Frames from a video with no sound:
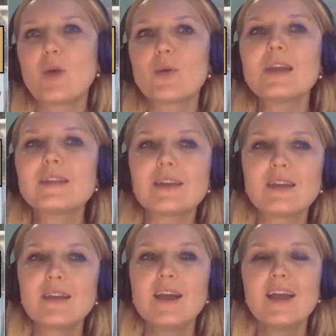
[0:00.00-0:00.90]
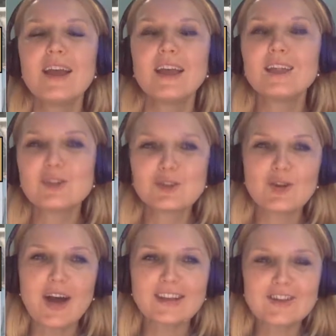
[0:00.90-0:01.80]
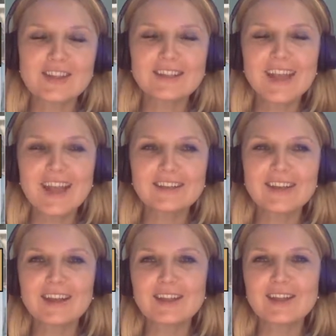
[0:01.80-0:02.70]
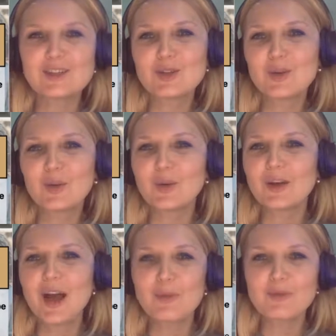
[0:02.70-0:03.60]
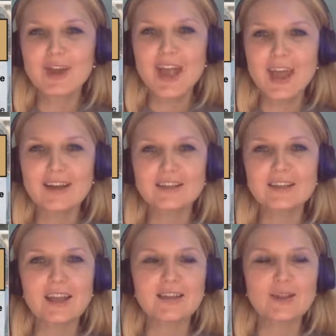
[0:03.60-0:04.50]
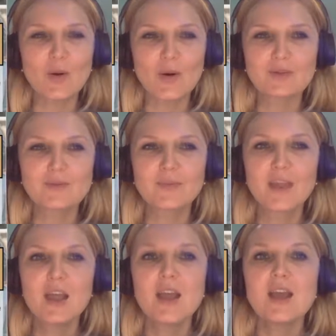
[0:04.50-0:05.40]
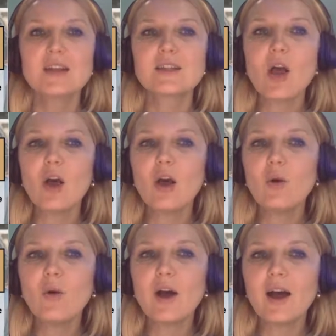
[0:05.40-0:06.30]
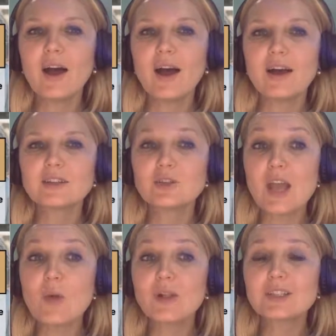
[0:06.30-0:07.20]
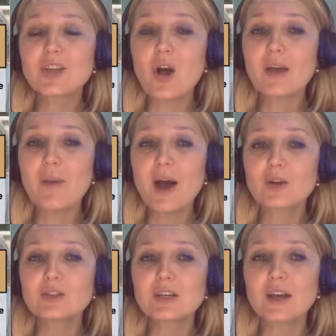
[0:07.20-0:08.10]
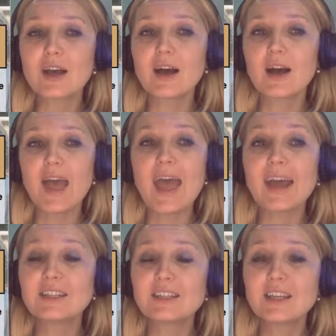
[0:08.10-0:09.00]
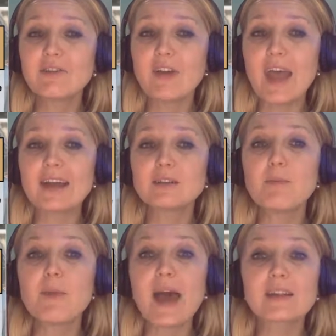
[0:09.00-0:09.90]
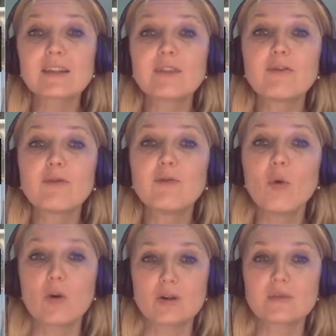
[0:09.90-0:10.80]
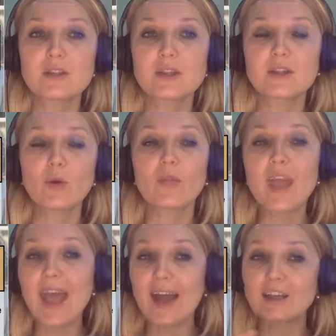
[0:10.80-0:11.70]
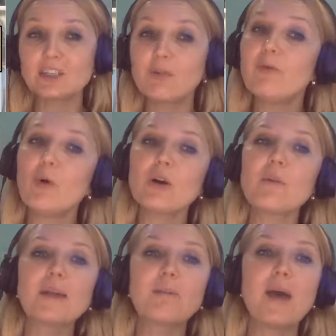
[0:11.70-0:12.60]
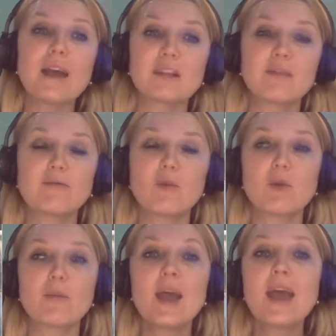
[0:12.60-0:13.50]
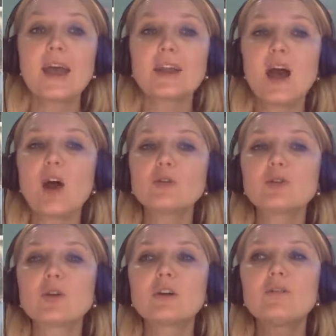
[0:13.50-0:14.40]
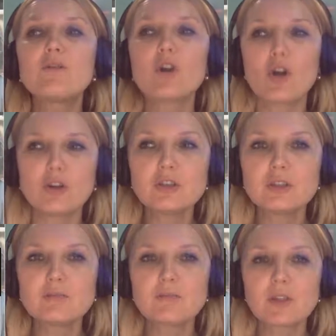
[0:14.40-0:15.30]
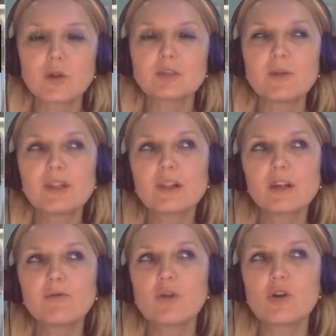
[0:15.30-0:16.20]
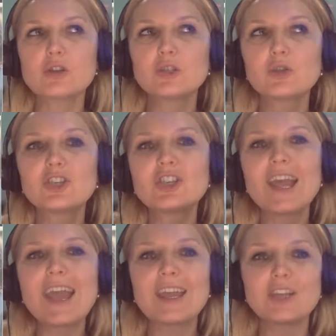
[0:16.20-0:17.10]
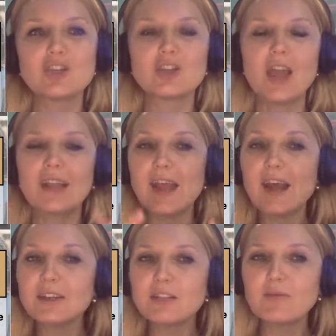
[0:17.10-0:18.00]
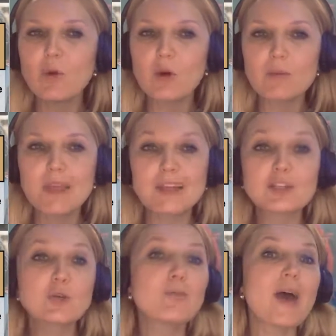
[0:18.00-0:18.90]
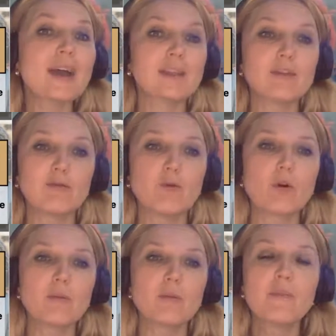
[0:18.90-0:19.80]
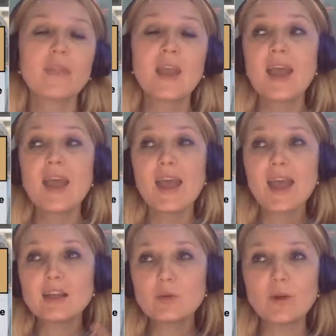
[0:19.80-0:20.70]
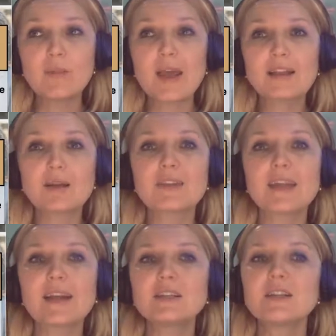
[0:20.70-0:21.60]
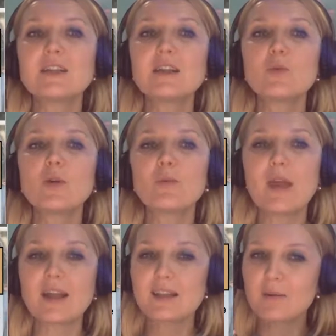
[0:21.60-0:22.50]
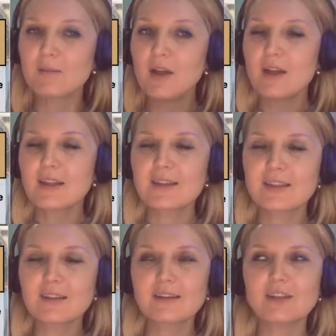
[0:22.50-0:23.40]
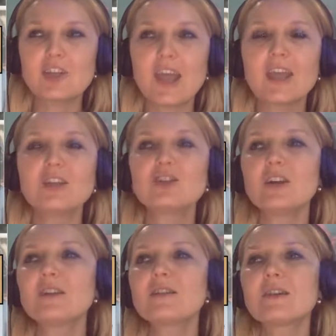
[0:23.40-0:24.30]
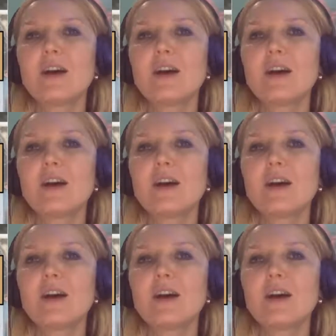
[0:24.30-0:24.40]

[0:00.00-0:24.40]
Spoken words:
easy to understand, easy to comprehend, and so on. So today we'll talk about active and passive forms. So the active form and passive form, and how to convert. So it means convert, to change an active form into passive form. And we'll make some sentences, we'll make some changes,